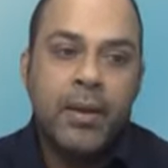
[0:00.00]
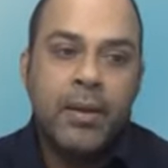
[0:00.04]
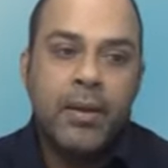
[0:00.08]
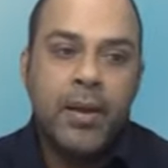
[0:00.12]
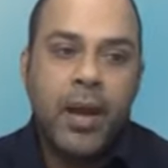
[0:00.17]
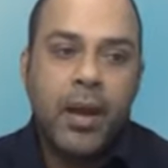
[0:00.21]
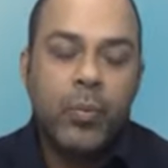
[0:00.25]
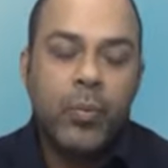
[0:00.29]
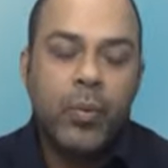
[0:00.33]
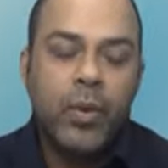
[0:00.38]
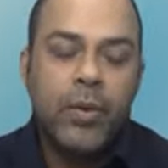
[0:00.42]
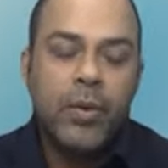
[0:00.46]

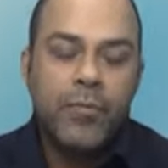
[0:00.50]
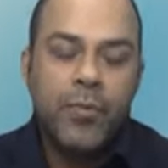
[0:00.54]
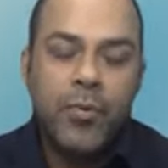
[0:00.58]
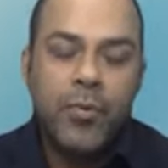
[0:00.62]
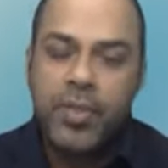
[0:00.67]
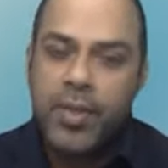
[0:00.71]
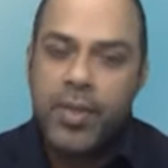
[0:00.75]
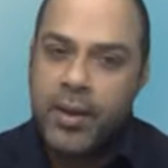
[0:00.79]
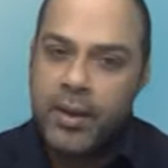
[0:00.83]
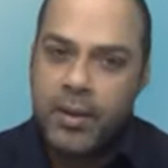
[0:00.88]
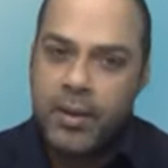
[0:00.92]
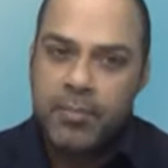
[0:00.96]
Now, if you
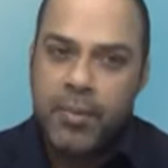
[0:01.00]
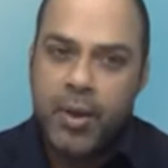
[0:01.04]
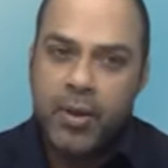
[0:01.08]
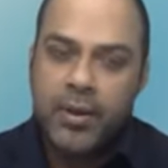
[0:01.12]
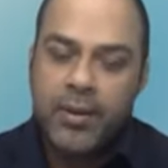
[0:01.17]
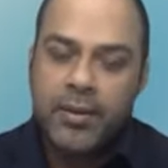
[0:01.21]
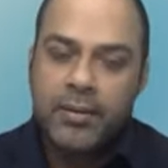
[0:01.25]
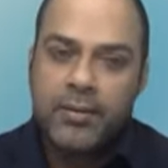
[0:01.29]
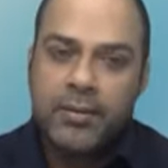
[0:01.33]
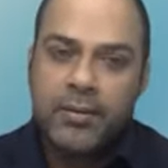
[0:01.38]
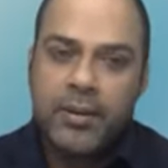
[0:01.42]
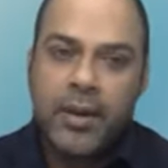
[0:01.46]
think about
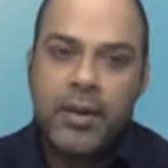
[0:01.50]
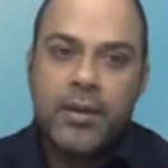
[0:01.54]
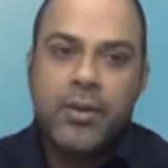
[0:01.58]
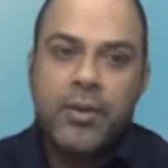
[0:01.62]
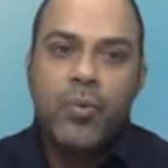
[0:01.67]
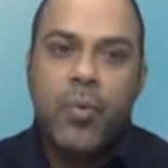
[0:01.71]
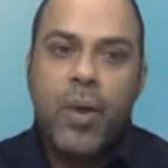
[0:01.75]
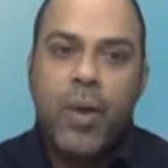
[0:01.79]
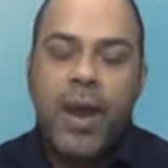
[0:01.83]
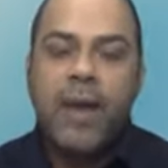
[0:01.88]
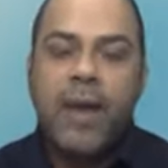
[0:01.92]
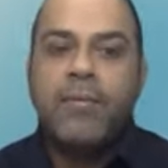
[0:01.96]
it, right,
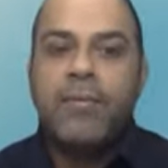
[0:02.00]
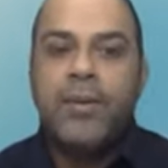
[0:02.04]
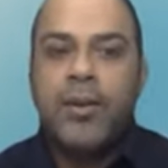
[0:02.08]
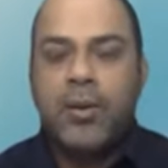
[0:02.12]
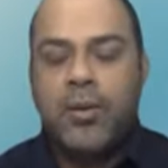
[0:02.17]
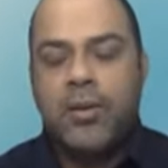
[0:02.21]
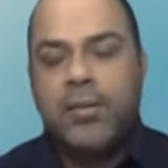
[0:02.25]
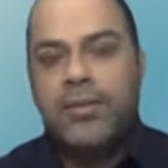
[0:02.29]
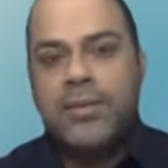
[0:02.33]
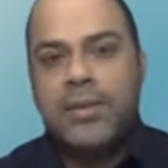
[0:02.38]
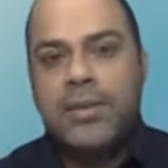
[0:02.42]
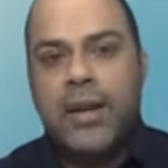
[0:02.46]
you have a
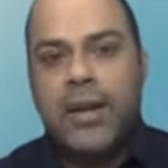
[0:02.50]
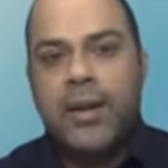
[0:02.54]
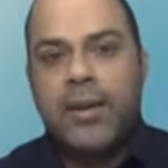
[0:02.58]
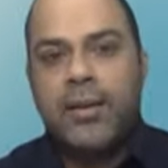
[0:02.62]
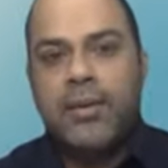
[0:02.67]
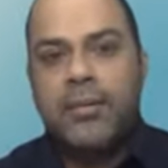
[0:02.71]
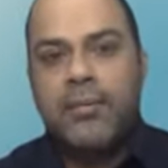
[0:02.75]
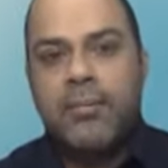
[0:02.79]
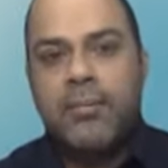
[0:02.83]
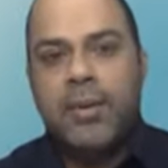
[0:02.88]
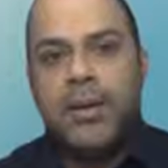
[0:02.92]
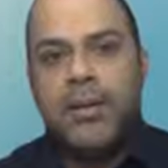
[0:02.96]
lot of
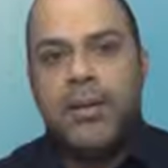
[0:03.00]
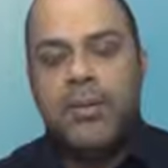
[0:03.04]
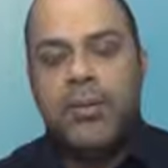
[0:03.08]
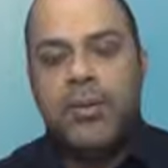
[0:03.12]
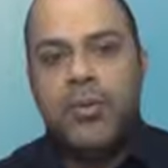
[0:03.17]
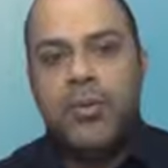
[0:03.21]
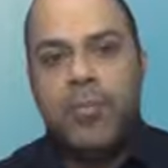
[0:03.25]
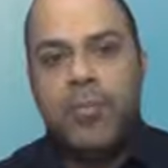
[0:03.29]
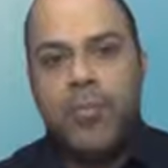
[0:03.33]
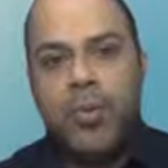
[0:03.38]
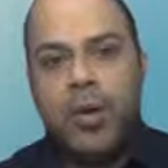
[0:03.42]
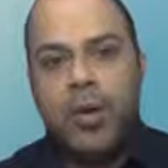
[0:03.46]
data, but
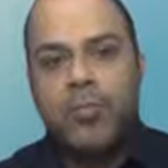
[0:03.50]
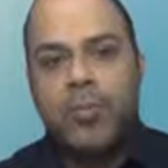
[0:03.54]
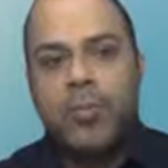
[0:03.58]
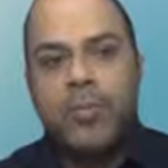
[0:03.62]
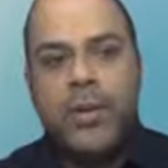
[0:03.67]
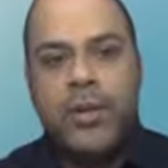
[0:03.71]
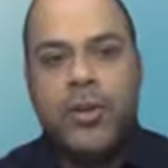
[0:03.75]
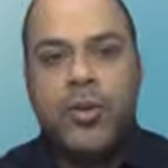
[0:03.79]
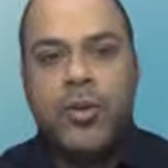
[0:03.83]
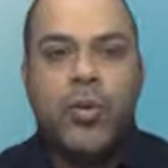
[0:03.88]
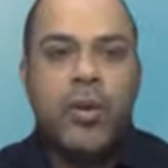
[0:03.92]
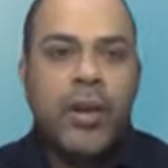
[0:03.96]
you
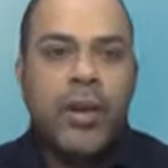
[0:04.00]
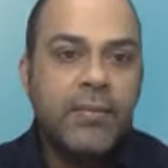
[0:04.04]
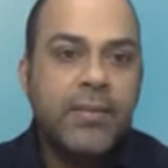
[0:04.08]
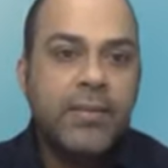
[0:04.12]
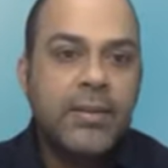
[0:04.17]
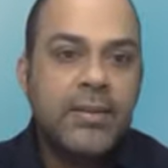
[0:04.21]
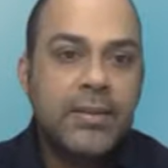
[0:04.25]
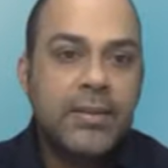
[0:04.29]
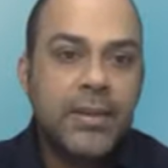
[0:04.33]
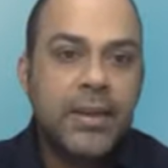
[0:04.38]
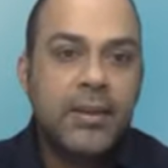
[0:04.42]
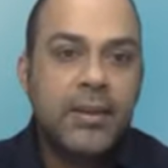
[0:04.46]
probably don't have
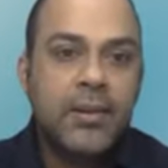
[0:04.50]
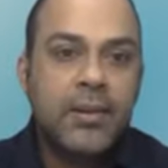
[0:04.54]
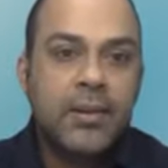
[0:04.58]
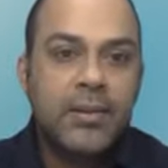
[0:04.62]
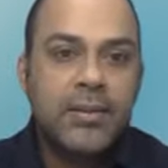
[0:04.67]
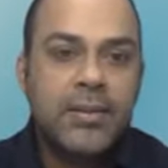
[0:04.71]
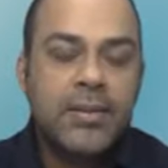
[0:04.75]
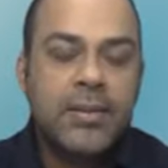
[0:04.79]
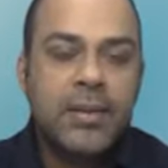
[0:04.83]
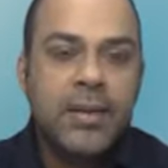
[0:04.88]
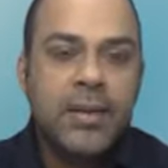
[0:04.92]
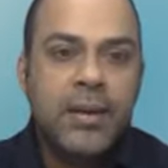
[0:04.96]
the
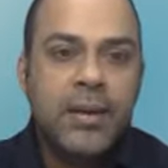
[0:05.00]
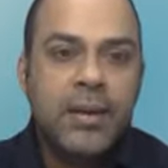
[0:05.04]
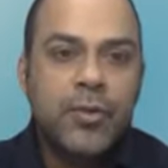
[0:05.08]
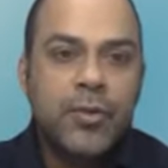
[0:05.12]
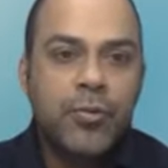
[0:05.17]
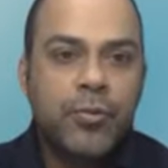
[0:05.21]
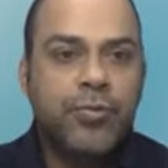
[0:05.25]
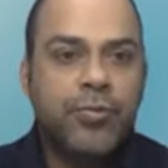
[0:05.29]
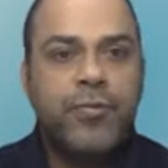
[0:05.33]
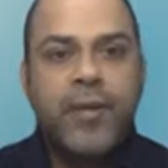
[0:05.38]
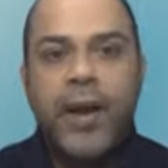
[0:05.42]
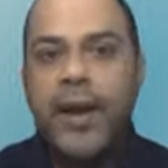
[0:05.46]
skills
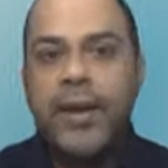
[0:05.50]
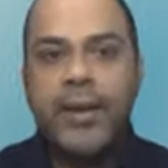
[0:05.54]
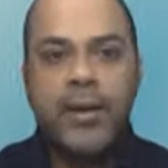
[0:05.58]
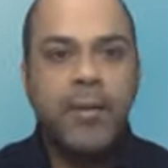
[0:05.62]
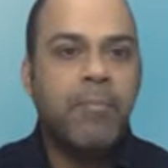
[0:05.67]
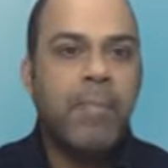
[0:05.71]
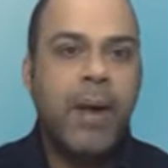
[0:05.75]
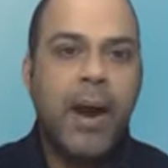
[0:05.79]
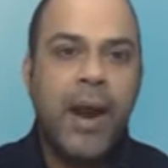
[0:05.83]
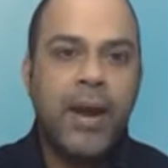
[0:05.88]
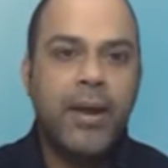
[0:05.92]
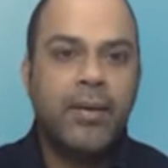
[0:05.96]
to find a
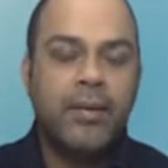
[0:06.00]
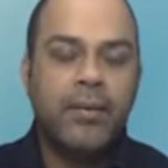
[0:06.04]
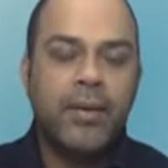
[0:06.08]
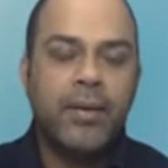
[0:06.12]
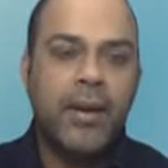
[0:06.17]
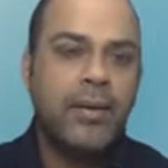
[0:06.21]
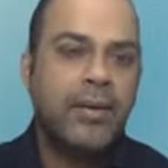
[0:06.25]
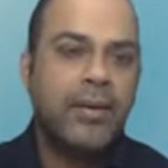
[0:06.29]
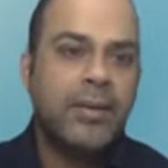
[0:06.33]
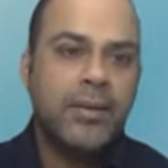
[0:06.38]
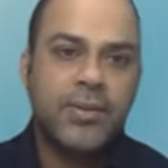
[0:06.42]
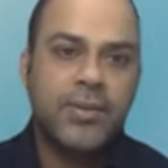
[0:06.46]
buyer,
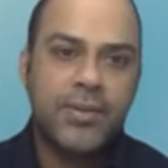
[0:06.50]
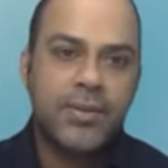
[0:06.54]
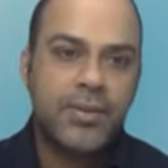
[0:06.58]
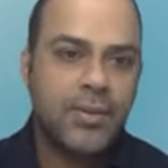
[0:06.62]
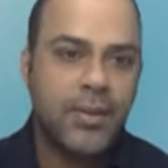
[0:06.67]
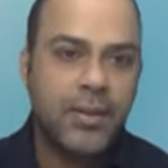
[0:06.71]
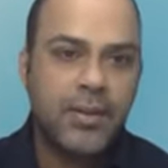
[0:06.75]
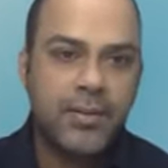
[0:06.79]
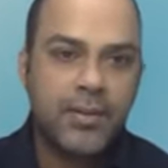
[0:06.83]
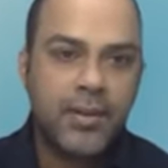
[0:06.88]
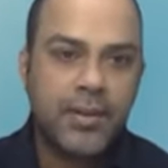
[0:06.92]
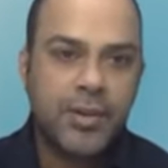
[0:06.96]
right? Because
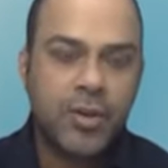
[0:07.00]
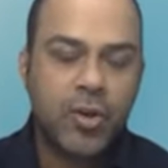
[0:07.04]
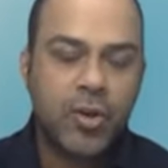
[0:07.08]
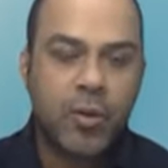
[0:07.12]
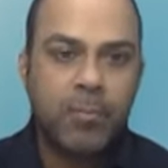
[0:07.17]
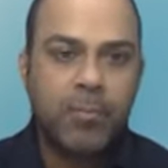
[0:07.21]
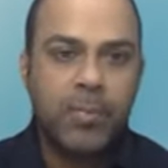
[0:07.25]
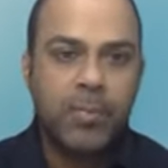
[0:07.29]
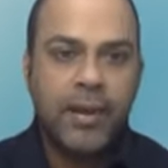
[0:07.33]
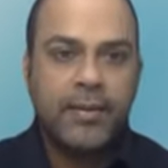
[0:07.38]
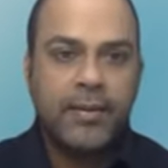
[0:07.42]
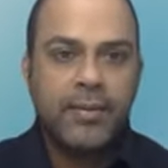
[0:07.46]
it's such a
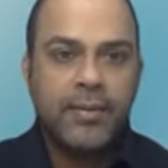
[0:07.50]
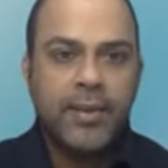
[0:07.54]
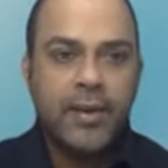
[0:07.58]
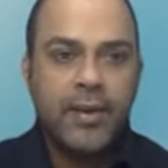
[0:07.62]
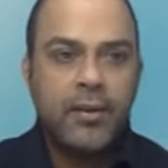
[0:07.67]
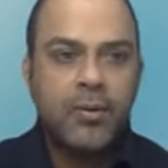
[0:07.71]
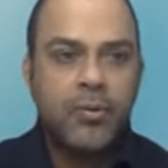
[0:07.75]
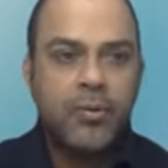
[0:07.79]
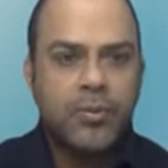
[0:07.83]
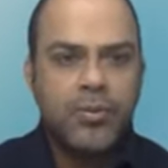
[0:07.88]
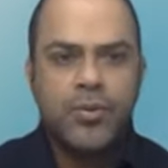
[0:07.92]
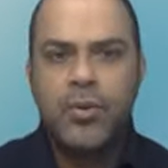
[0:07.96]
complex thing.
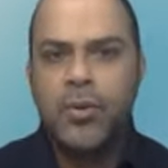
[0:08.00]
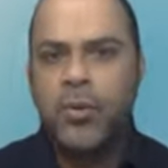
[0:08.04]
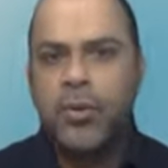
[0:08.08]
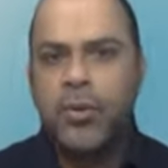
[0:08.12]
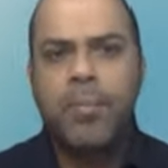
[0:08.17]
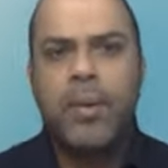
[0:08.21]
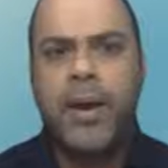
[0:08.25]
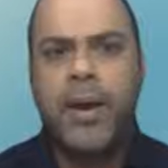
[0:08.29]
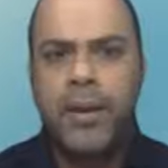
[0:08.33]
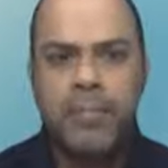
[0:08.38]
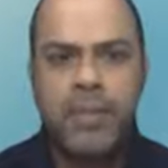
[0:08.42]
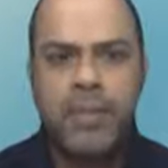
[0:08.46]
Who's going to
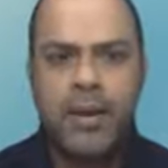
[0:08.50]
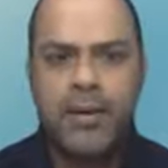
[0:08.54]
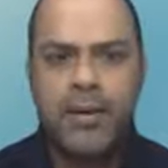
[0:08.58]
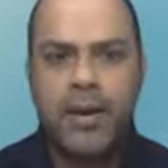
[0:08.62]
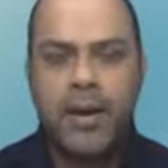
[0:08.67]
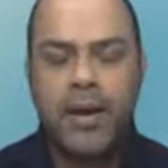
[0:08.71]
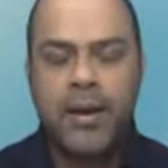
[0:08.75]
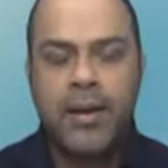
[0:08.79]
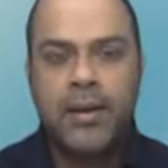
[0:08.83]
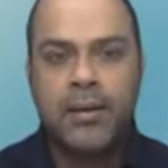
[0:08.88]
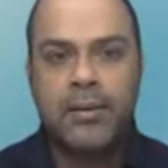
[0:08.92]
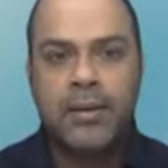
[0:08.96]
buy my
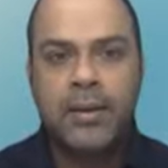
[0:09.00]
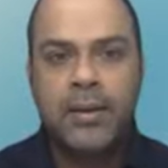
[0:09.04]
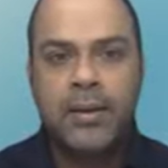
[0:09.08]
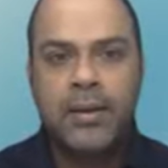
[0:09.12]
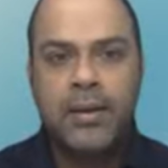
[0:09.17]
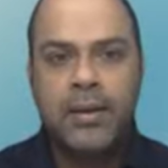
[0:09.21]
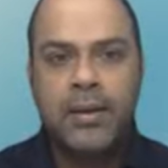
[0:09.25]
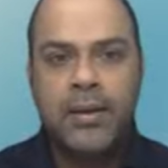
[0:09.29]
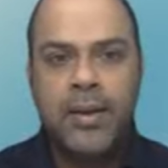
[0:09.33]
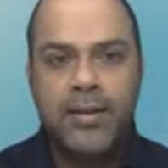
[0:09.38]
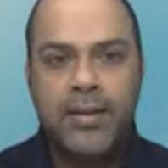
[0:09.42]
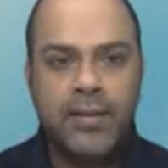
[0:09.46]
data?
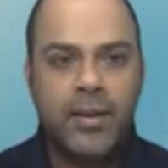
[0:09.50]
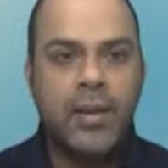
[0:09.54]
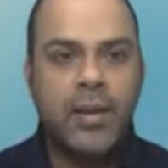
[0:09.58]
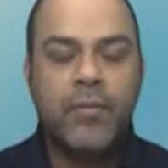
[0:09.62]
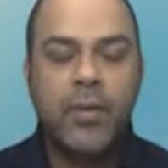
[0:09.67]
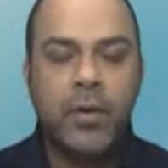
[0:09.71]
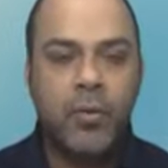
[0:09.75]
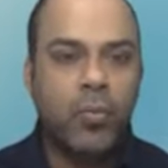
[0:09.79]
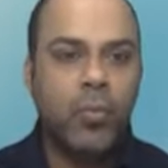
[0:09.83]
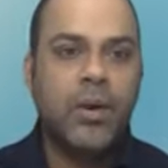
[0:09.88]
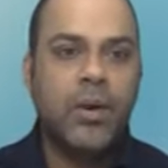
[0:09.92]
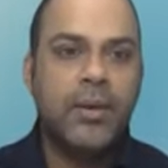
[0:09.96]
Is it
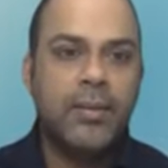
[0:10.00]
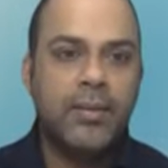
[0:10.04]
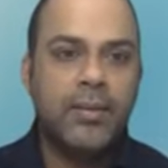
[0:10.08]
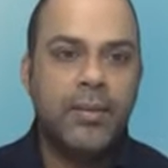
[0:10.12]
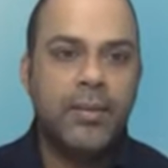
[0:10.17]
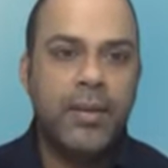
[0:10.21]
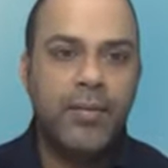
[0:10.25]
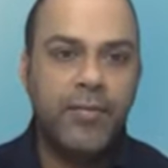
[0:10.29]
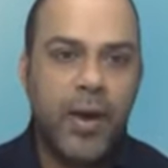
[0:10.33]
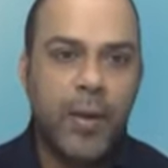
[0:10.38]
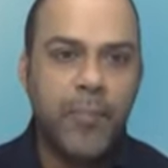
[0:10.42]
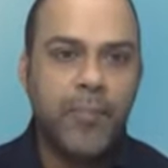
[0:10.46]
even worth
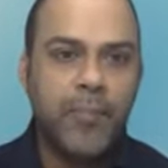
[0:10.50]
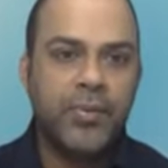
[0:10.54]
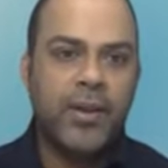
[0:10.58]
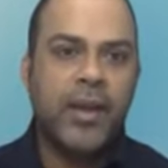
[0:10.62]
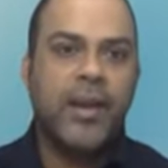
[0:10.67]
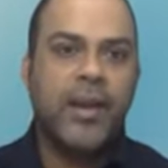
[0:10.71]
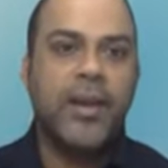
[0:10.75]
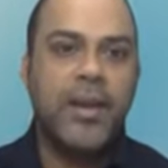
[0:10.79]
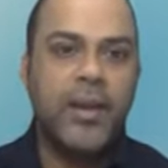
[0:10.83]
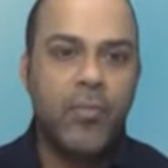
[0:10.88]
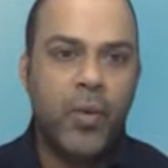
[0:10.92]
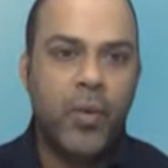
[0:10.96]
if I'm
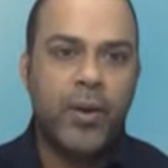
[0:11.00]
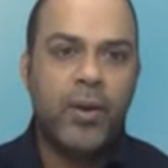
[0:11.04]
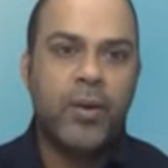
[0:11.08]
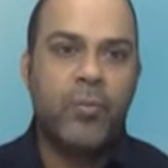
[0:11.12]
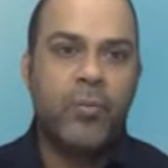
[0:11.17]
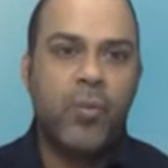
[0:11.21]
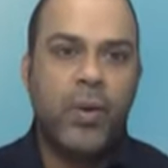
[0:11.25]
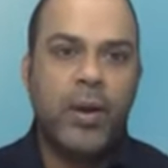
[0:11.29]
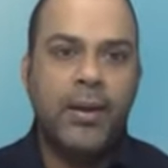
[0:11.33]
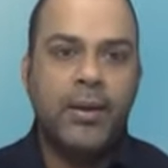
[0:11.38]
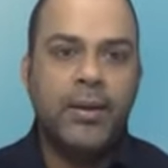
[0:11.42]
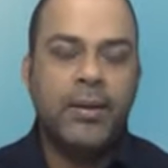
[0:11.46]
selling it
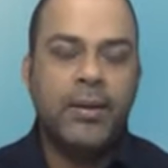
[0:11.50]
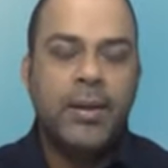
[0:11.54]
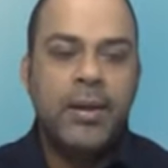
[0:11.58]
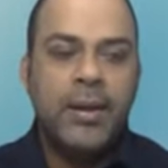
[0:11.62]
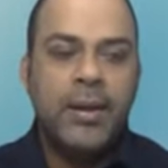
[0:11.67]
one-on-one?